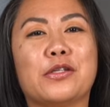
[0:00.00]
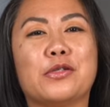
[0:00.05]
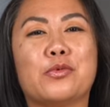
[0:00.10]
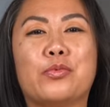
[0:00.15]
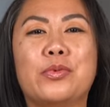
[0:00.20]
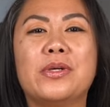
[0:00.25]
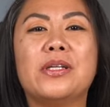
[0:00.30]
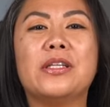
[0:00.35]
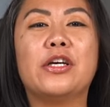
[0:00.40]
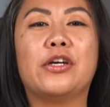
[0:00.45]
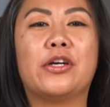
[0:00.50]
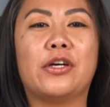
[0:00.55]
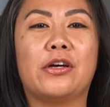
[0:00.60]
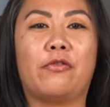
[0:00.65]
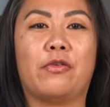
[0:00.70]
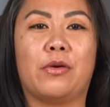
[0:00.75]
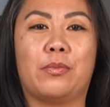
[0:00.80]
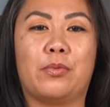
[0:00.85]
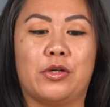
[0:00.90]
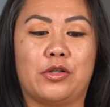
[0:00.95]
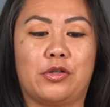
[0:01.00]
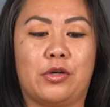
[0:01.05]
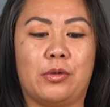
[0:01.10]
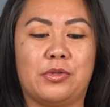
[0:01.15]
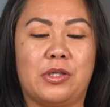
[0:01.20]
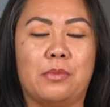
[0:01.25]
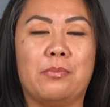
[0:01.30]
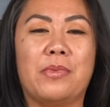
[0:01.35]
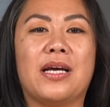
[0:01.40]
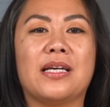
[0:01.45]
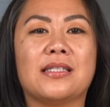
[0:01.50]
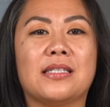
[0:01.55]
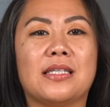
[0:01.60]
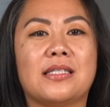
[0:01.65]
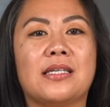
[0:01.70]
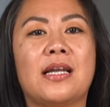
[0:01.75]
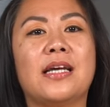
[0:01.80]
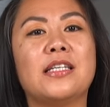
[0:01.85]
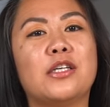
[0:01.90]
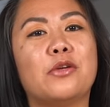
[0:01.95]
is really good for prescription because
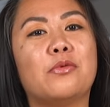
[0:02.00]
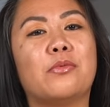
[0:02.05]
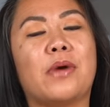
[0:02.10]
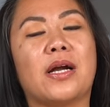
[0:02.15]
it's nice and